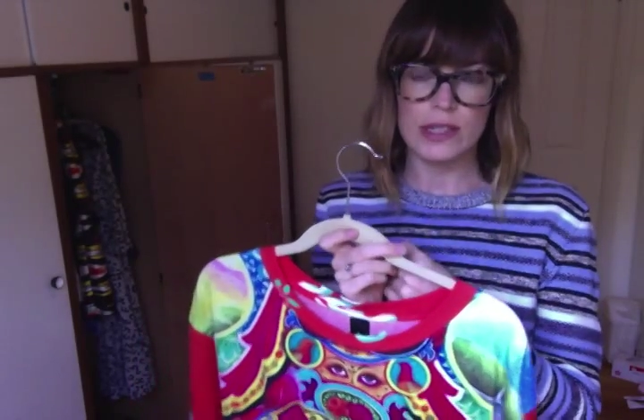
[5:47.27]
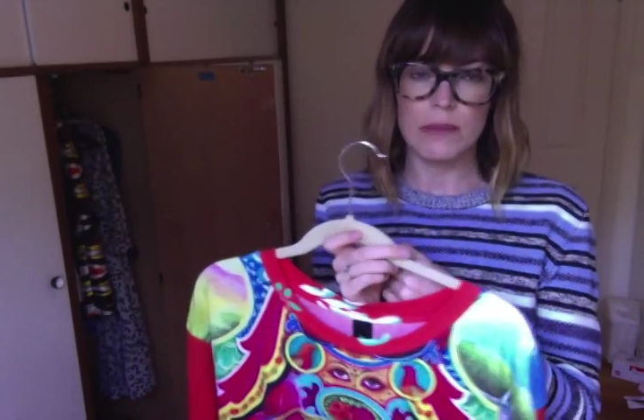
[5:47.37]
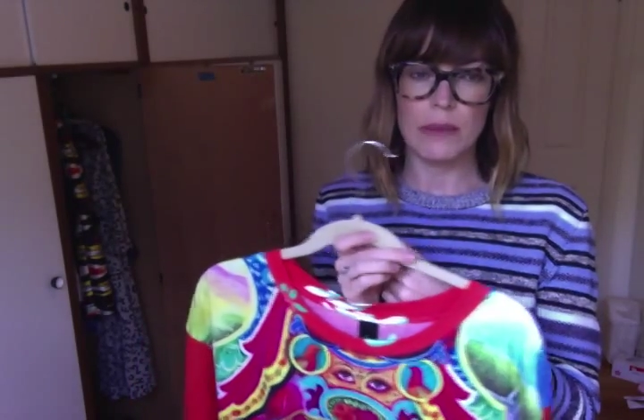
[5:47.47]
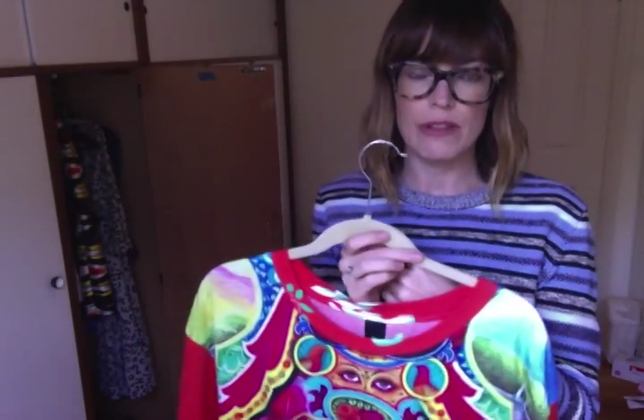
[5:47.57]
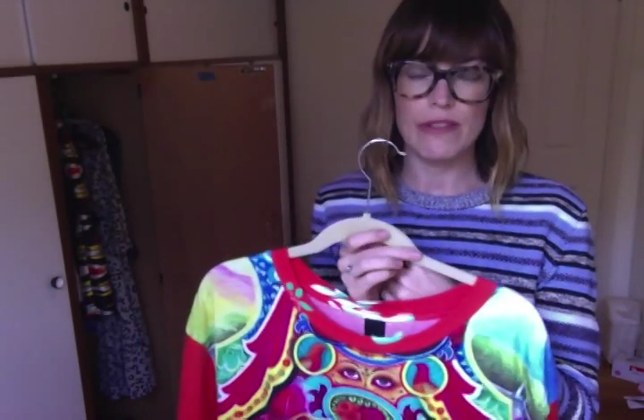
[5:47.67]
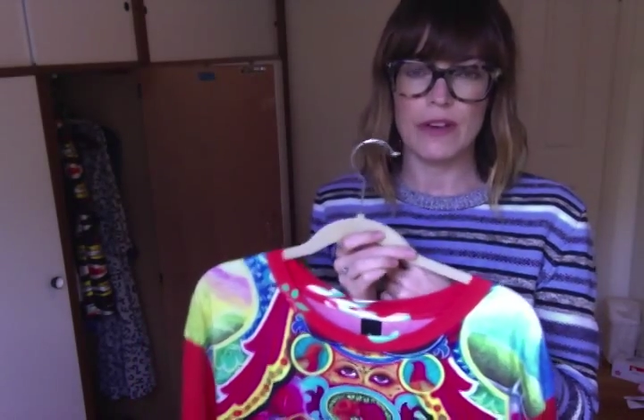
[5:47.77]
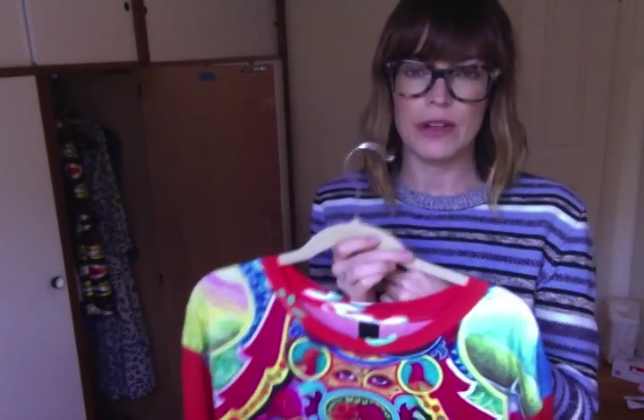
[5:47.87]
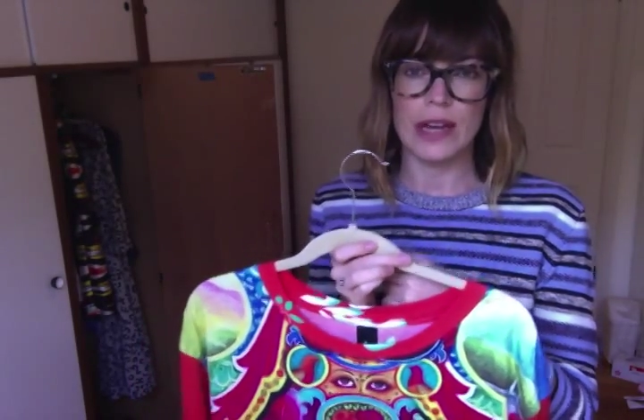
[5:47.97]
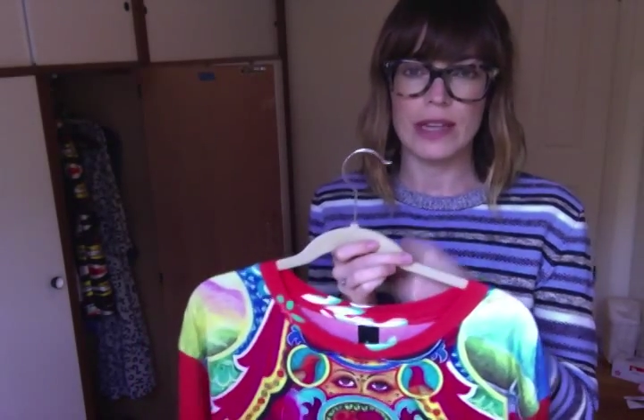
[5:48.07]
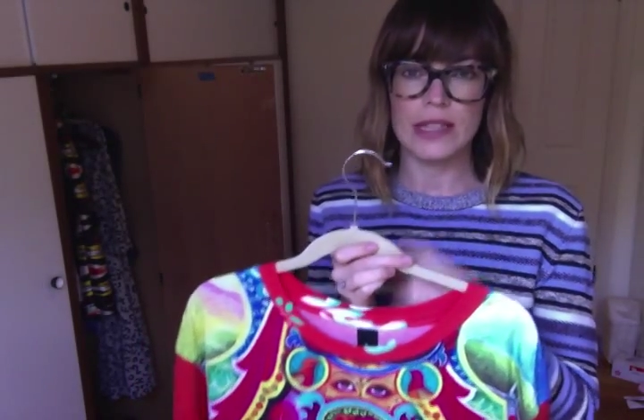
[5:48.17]
they both felt
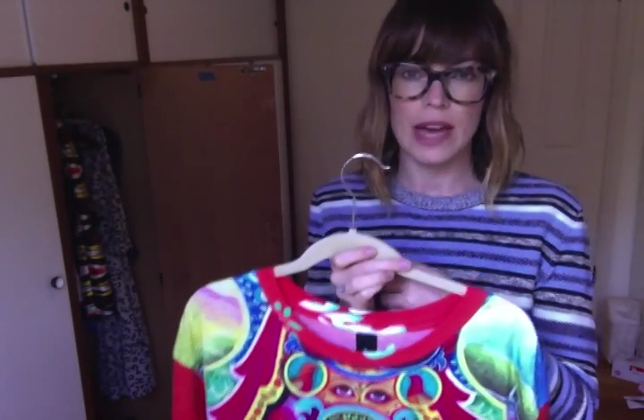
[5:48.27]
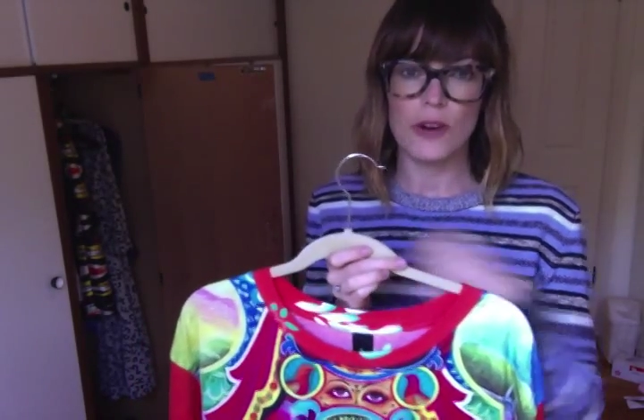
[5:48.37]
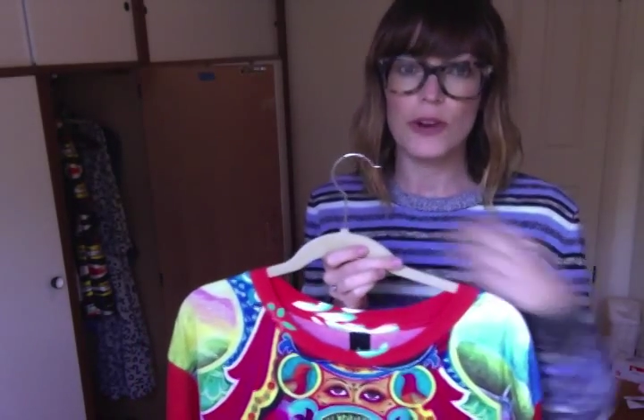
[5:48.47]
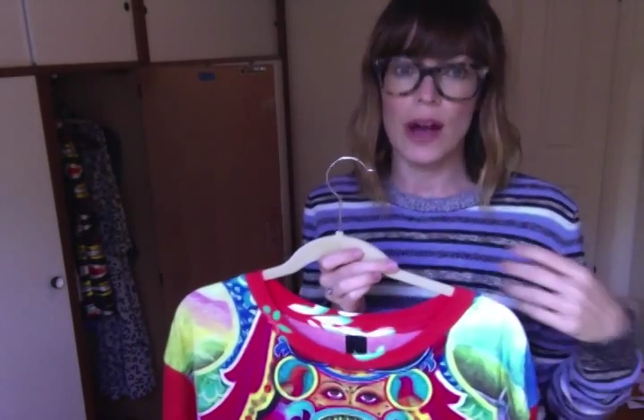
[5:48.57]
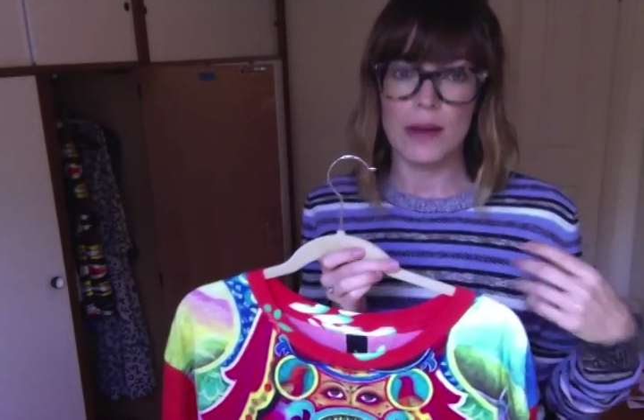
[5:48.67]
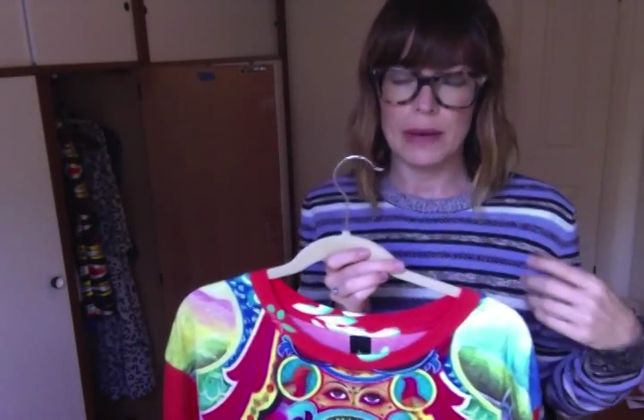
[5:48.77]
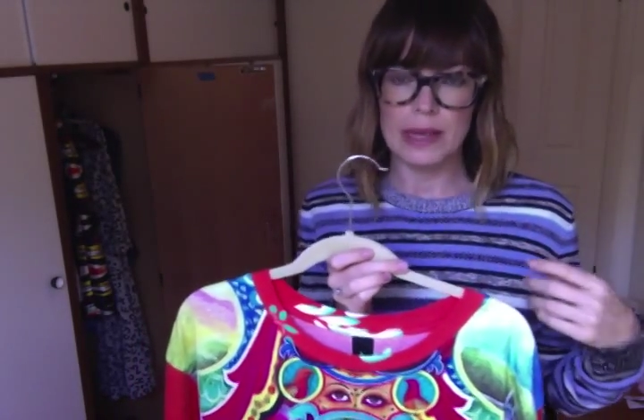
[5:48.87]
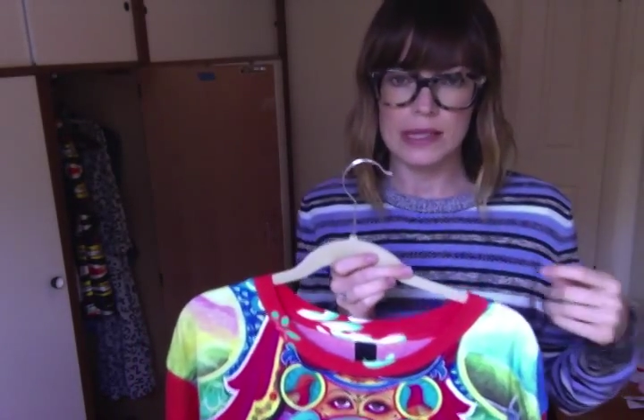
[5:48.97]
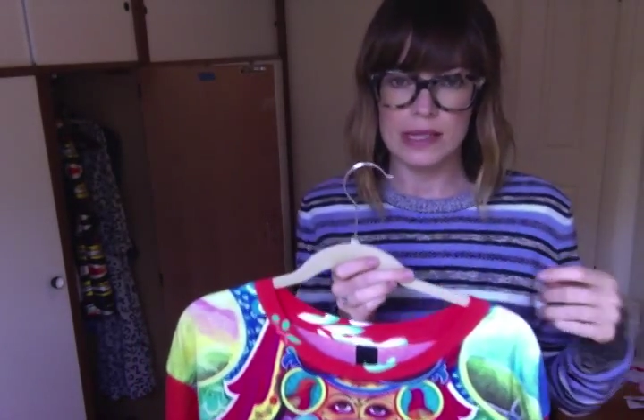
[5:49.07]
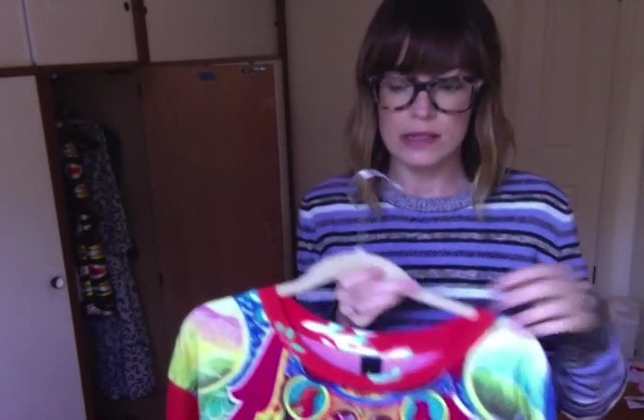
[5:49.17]
like day or night
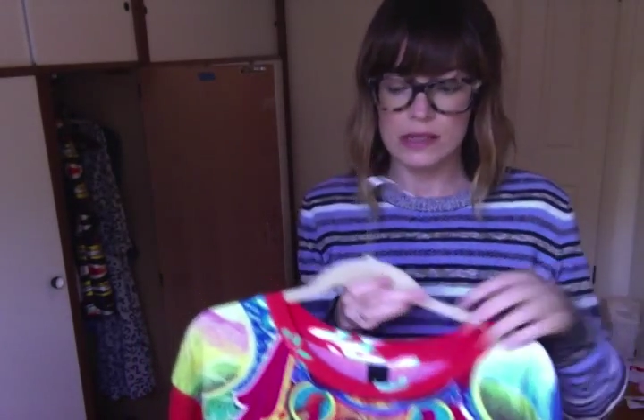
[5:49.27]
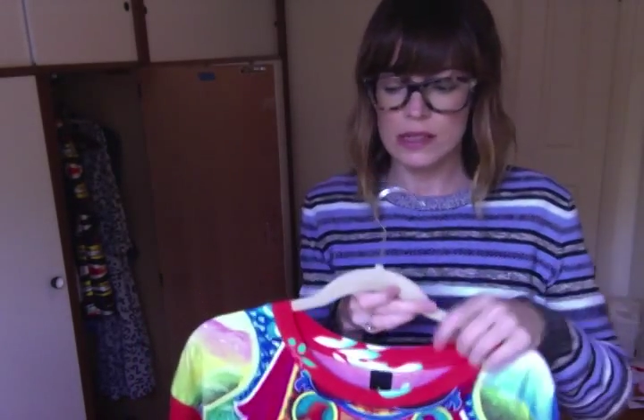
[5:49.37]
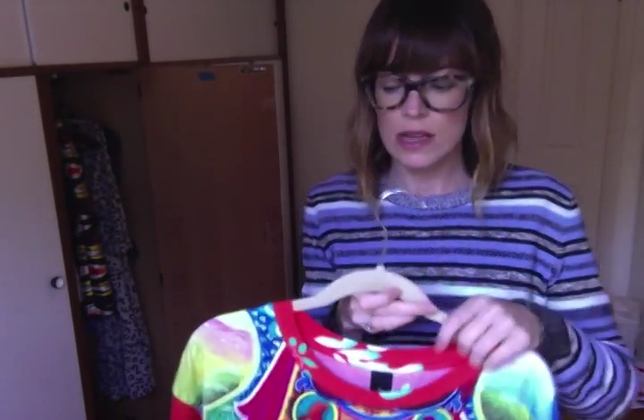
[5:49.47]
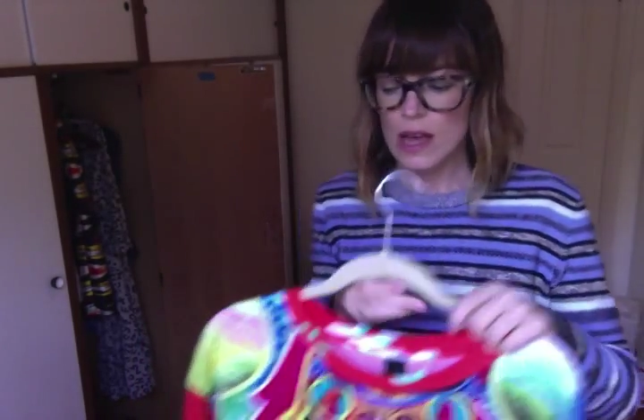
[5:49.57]
pieces,